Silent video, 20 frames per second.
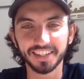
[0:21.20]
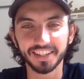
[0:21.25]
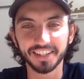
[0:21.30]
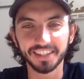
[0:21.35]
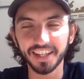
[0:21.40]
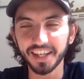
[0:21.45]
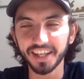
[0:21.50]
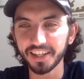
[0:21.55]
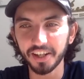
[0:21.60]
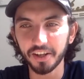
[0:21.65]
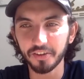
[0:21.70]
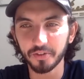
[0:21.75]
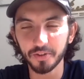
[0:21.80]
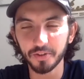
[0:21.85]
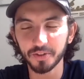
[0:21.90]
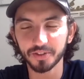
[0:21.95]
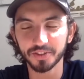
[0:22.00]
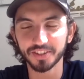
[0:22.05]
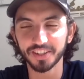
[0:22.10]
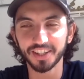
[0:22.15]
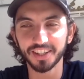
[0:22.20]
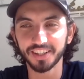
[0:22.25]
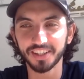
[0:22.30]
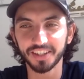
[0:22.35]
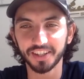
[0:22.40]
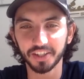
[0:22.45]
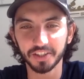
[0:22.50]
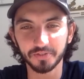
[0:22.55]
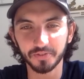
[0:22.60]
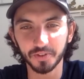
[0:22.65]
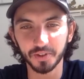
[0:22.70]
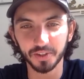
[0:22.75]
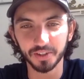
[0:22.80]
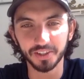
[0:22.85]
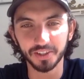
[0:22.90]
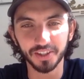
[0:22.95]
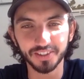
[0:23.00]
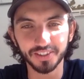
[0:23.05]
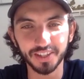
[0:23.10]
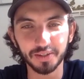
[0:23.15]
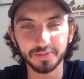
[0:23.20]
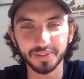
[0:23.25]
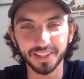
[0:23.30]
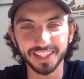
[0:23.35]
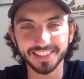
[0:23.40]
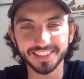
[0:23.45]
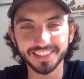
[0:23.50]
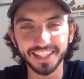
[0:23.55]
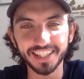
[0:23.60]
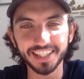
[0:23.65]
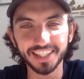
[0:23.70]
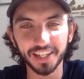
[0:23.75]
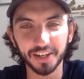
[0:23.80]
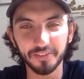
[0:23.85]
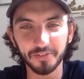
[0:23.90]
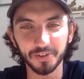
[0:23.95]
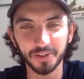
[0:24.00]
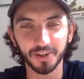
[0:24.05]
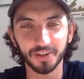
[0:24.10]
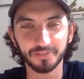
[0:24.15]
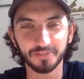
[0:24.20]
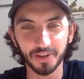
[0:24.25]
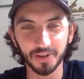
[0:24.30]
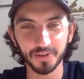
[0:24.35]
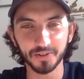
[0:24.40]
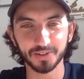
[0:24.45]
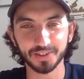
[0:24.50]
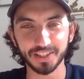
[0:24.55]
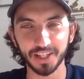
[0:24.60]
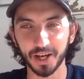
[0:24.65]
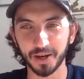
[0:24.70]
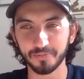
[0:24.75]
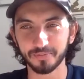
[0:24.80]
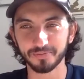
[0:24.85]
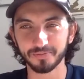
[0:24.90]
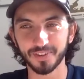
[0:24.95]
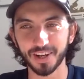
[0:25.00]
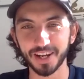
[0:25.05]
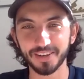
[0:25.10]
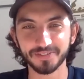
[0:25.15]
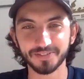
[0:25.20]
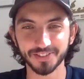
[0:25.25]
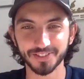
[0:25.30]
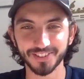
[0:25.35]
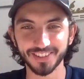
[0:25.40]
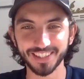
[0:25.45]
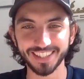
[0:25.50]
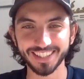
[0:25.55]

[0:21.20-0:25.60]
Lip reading: Yeah, yeah, of course. No, I just thought, Table Tennis Daily. I thought you had the whole setup, 5 screens,